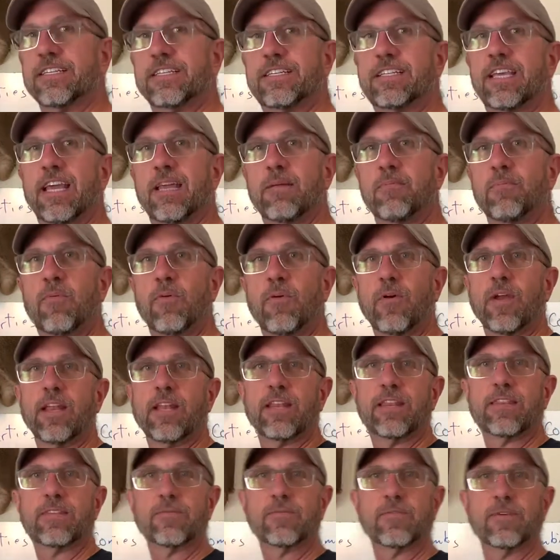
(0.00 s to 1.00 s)

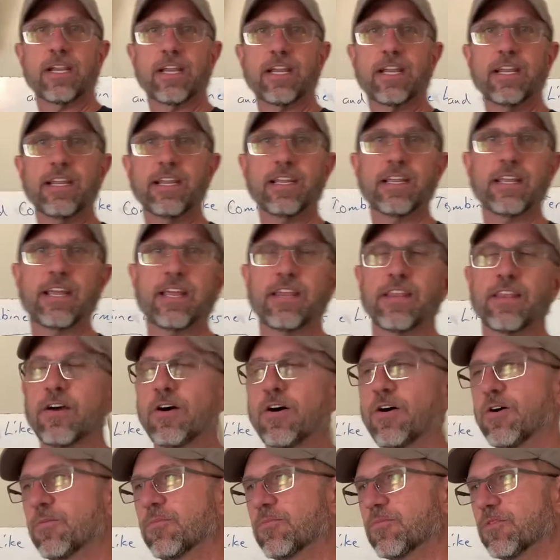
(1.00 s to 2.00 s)
10.3 in the
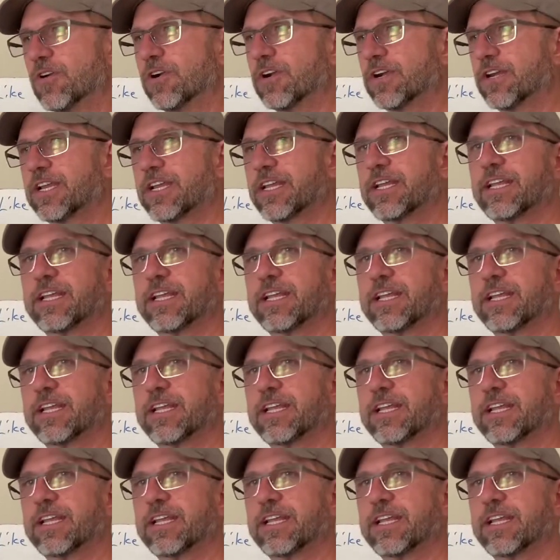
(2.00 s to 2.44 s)
homework